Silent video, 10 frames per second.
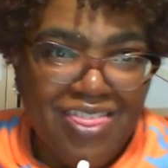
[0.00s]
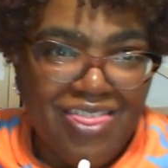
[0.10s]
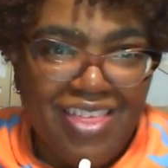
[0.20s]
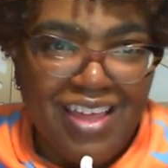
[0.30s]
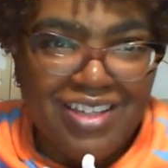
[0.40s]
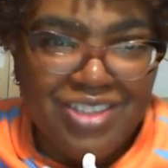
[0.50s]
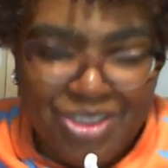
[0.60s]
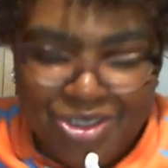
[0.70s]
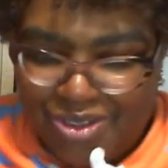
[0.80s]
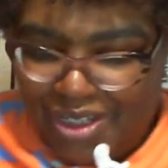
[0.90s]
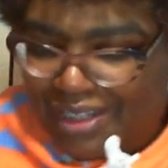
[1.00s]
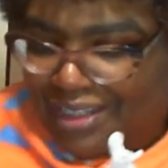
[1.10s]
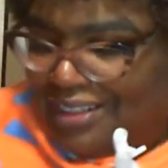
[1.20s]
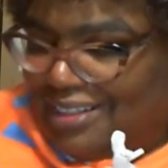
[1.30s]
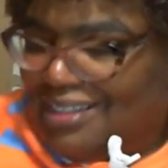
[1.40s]
thing to
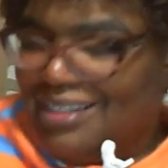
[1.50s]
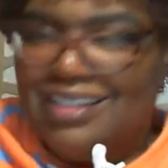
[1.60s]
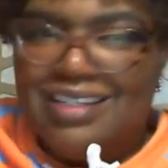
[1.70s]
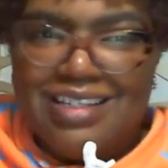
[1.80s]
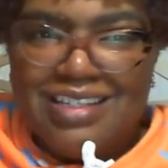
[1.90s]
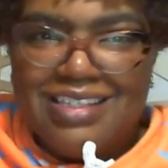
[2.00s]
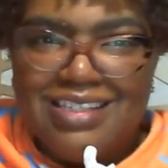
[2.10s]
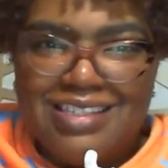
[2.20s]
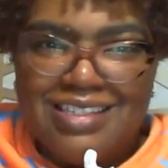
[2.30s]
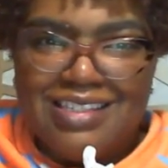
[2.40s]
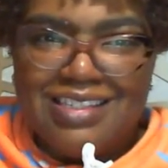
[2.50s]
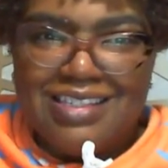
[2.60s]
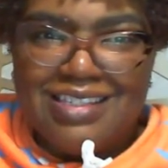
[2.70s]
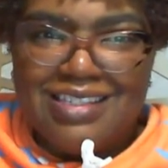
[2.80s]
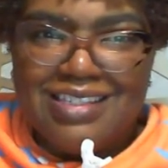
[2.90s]

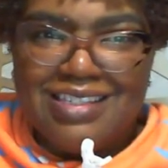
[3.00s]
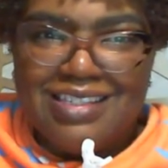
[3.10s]
stop